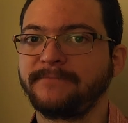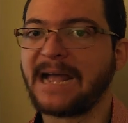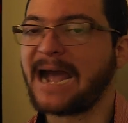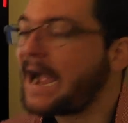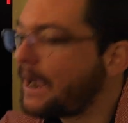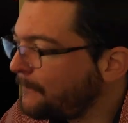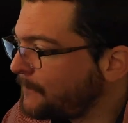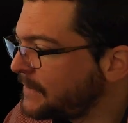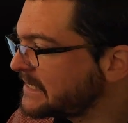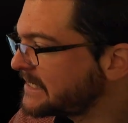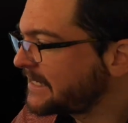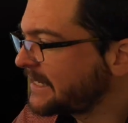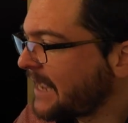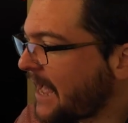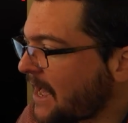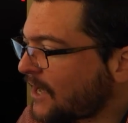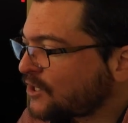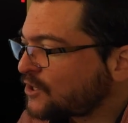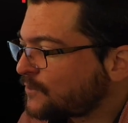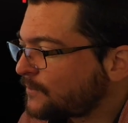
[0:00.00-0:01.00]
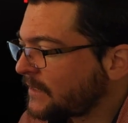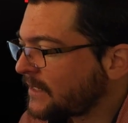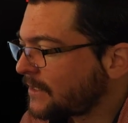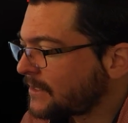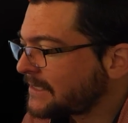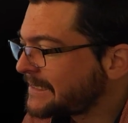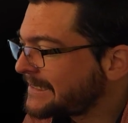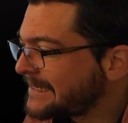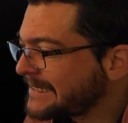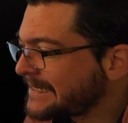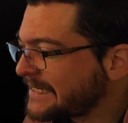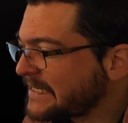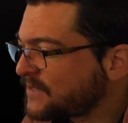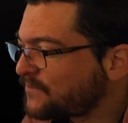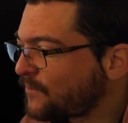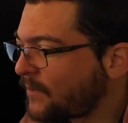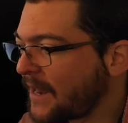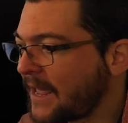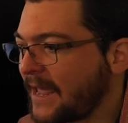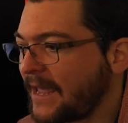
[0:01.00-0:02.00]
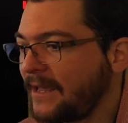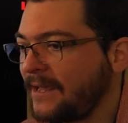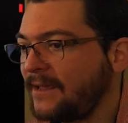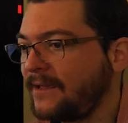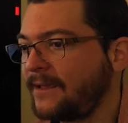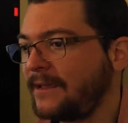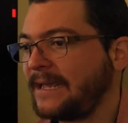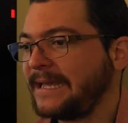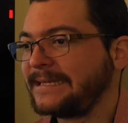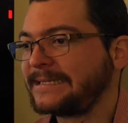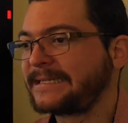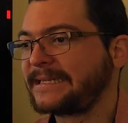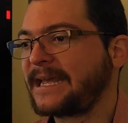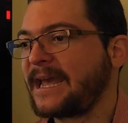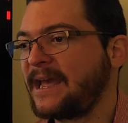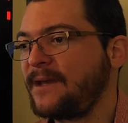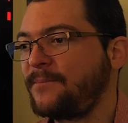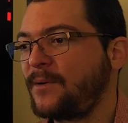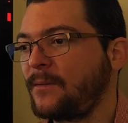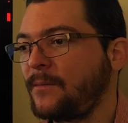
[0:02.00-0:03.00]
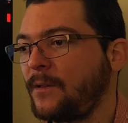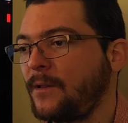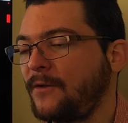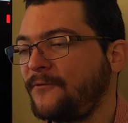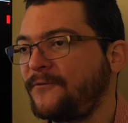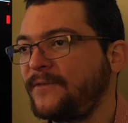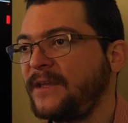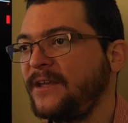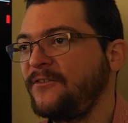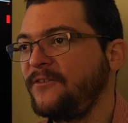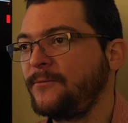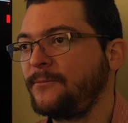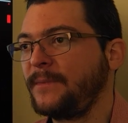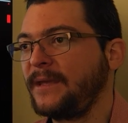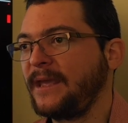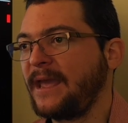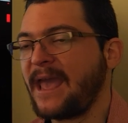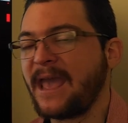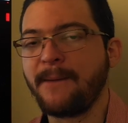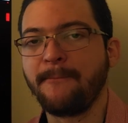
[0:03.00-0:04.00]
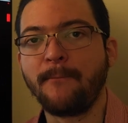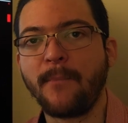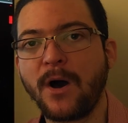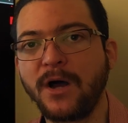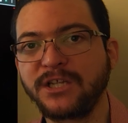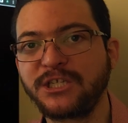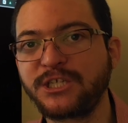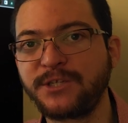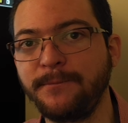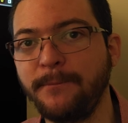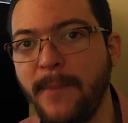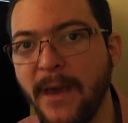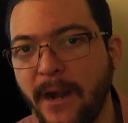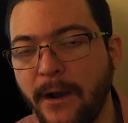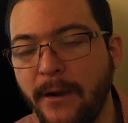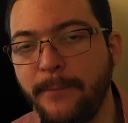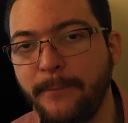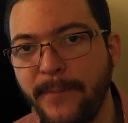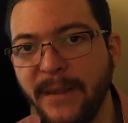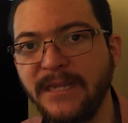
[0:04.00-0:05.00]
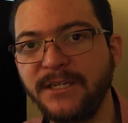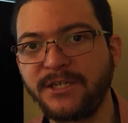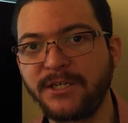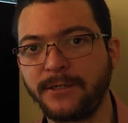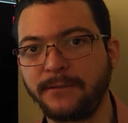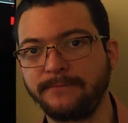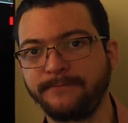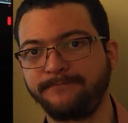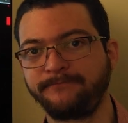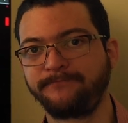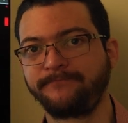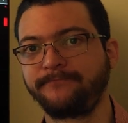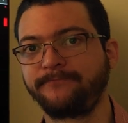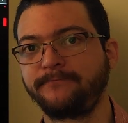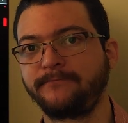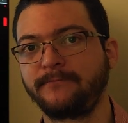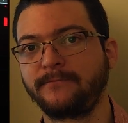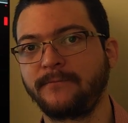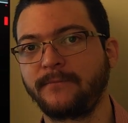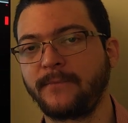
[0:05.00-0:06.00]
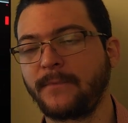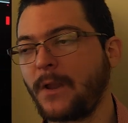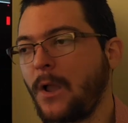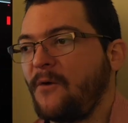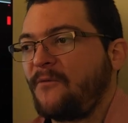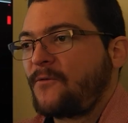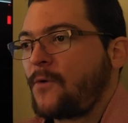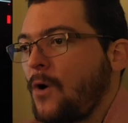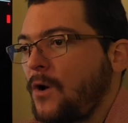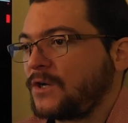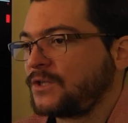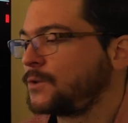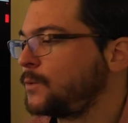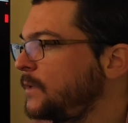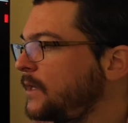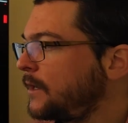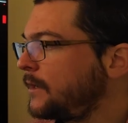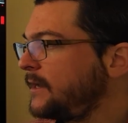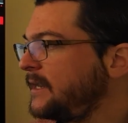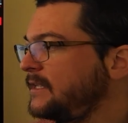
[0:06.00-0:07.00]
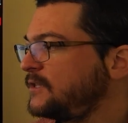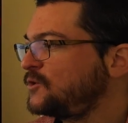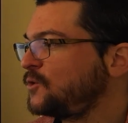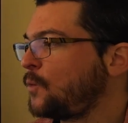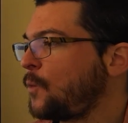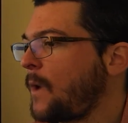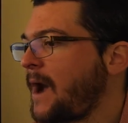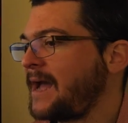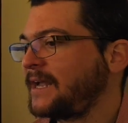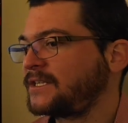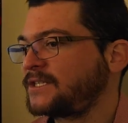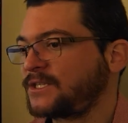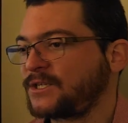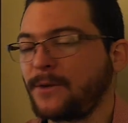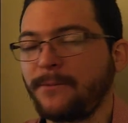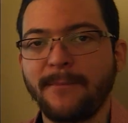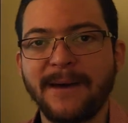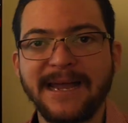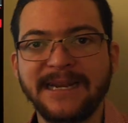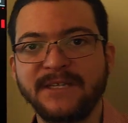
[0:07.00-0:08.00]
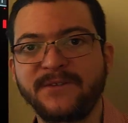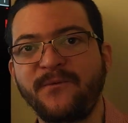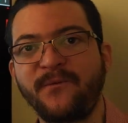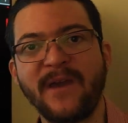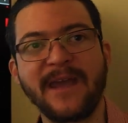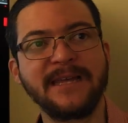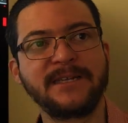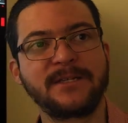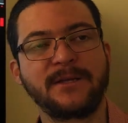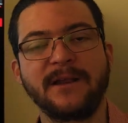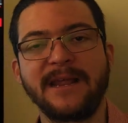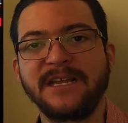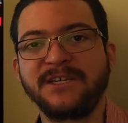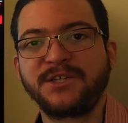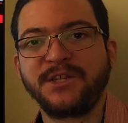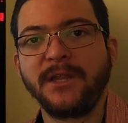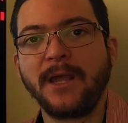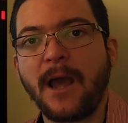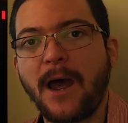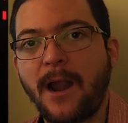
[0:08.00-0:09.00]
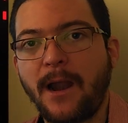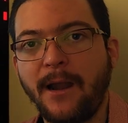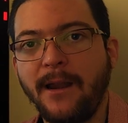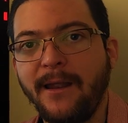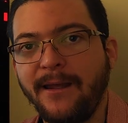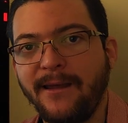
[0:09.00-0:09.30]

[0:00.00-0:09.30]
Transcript: I'm missing out because this display is capable of giving me a much better picture. Of course, we don't need to watch somebody's face on HDR